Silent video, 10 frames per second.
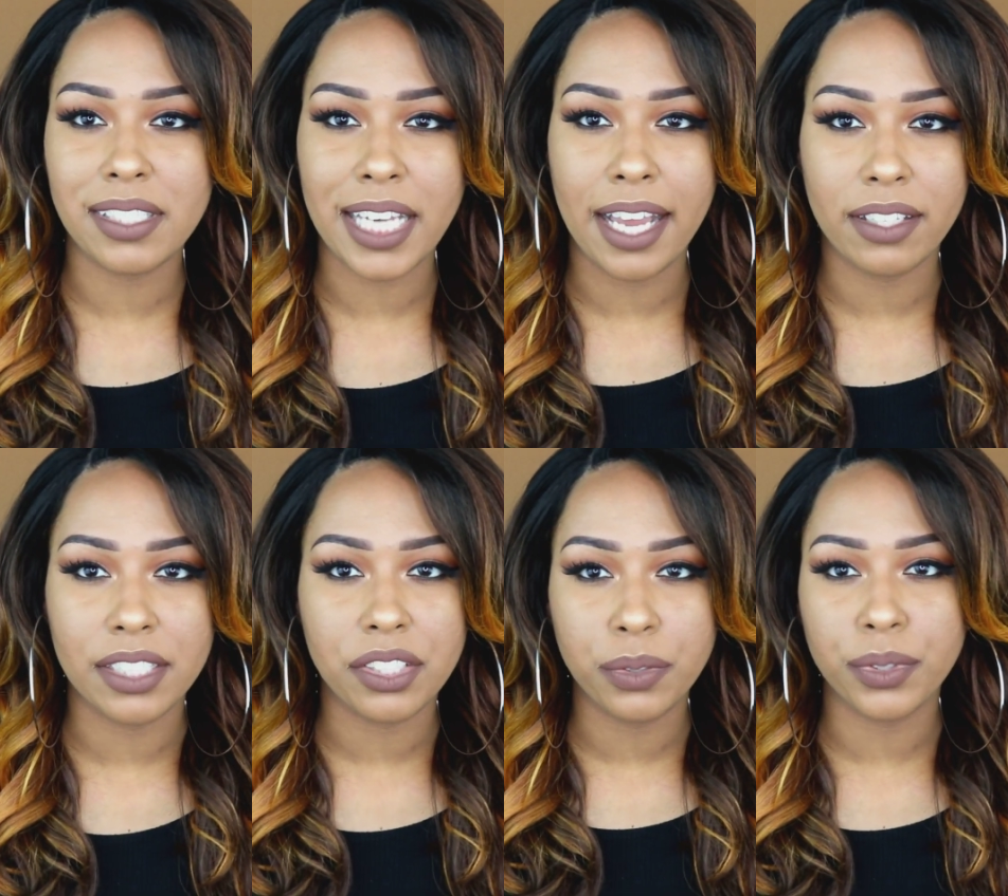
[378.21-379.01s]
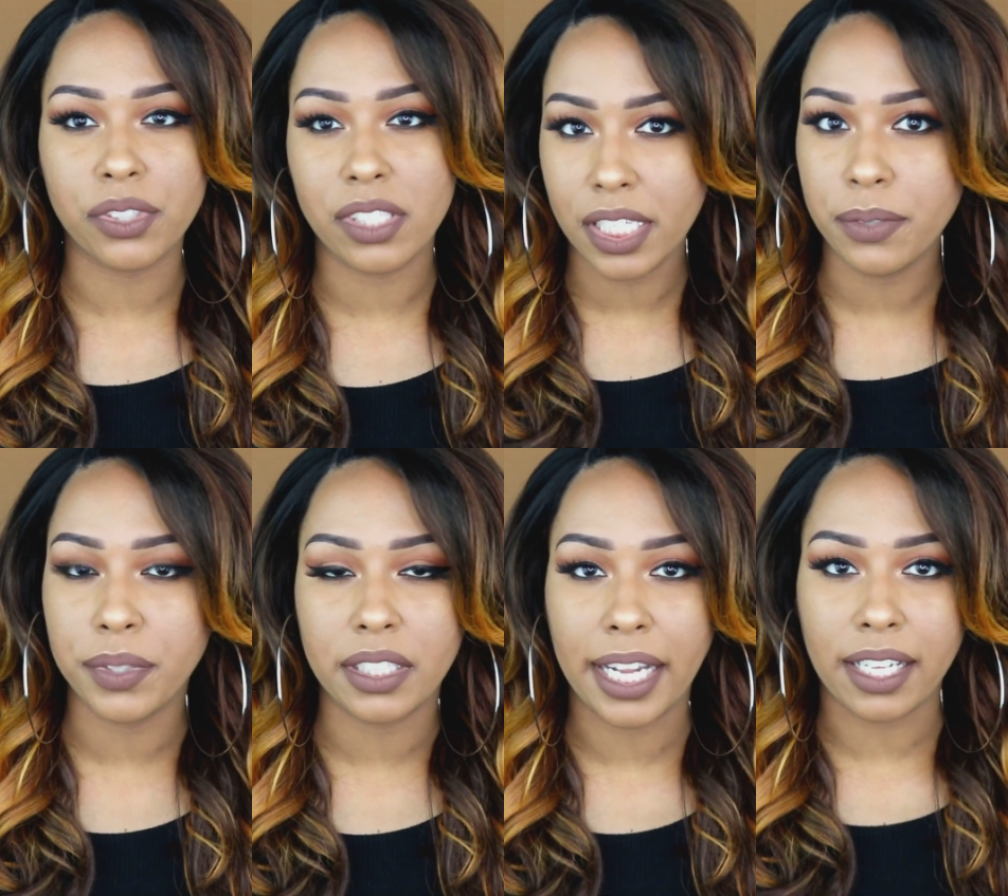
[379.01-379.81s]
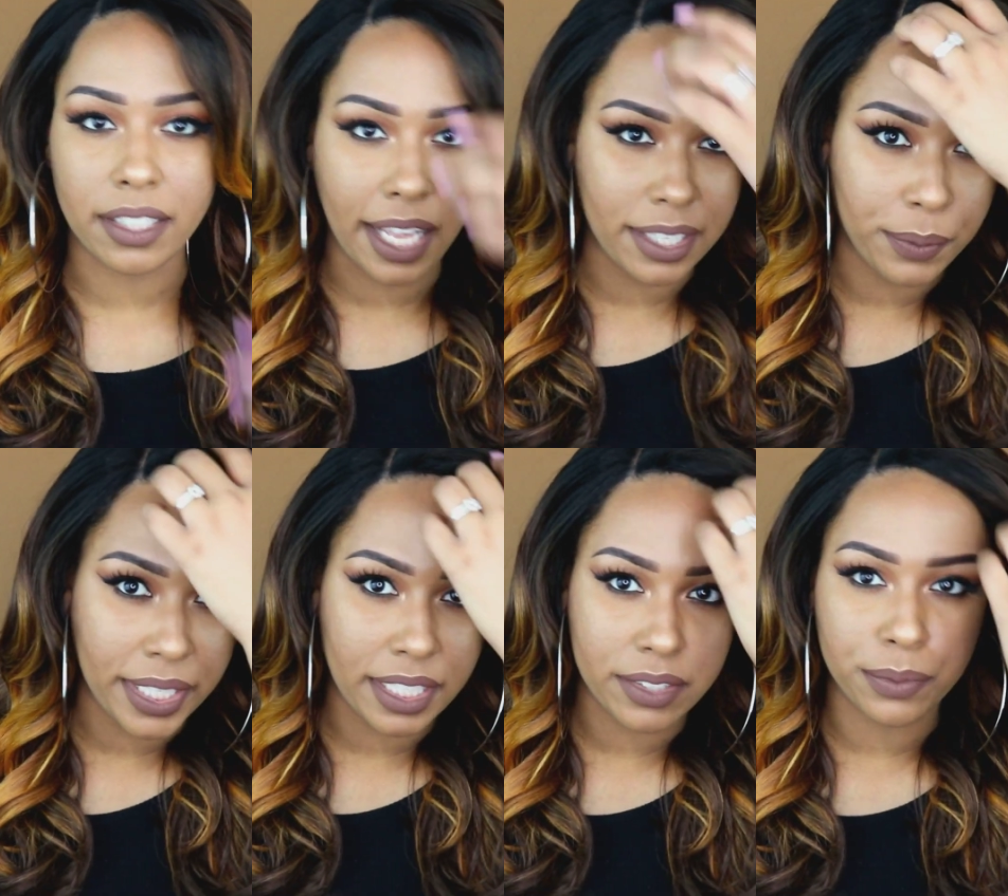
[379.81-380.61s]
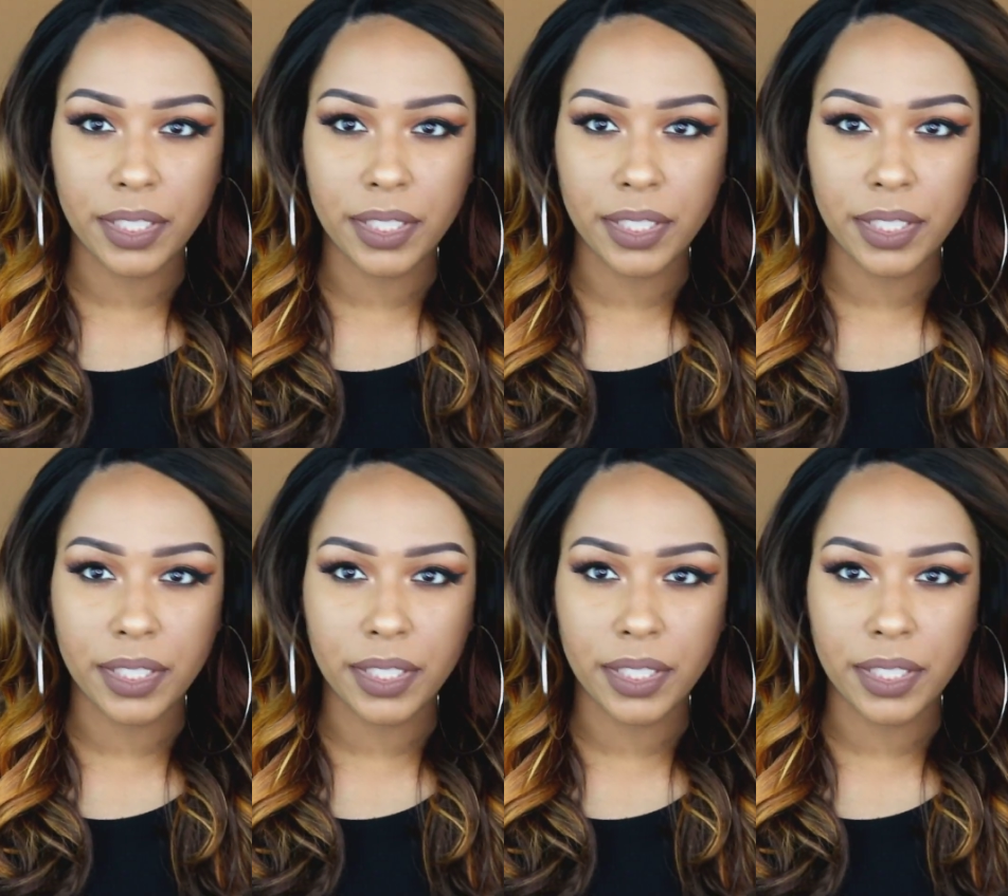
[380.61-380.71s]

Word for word: style that you will see with like a lot of wigs,